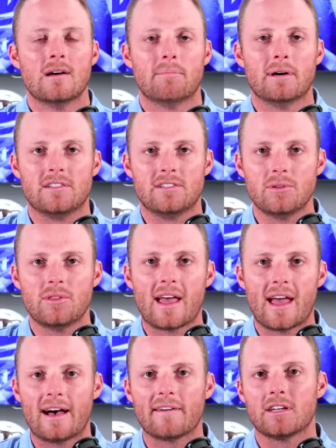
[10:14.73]
but do they
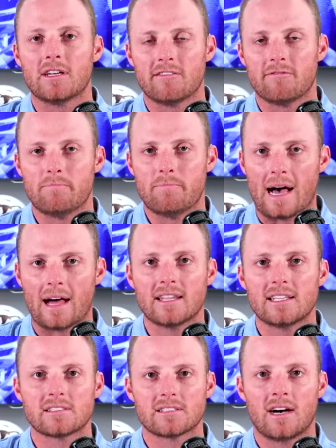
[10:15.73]
have enough
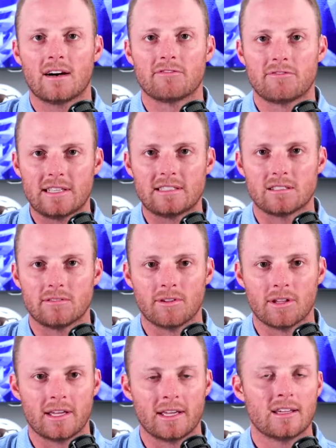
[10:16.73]
balance
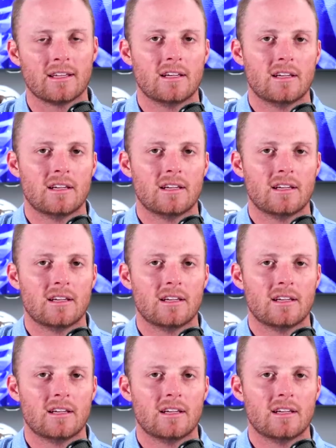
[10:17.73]
offensively